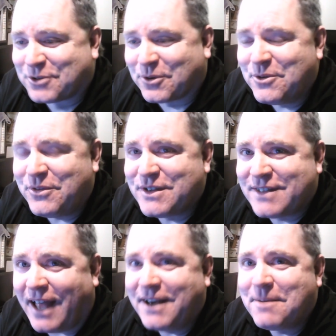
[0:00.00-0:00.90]
truth
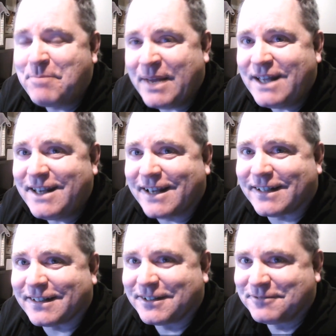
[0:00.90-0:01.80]
is not an
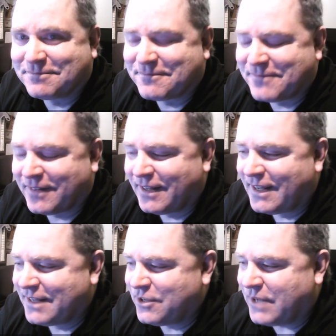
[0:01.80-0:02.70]
opinion.
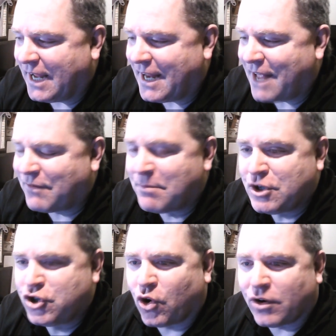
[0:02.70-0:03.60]
You can't have a
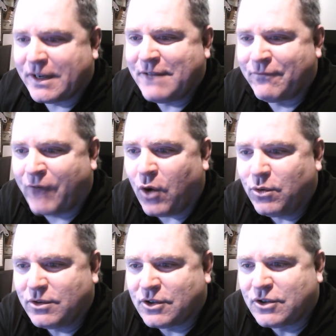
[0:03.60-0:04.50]
majority
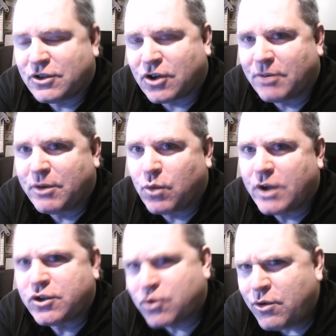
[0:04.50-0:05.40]
vote to determine
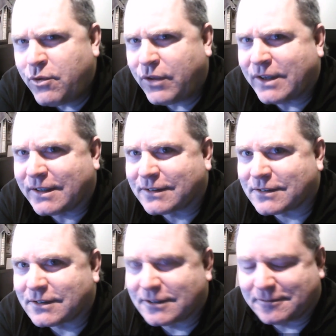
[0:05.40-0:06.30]
what truth
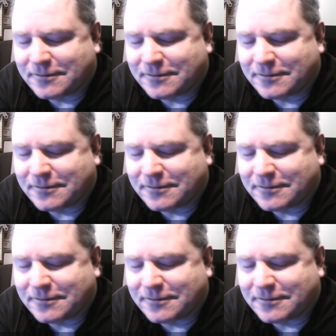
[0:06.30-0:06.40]
is.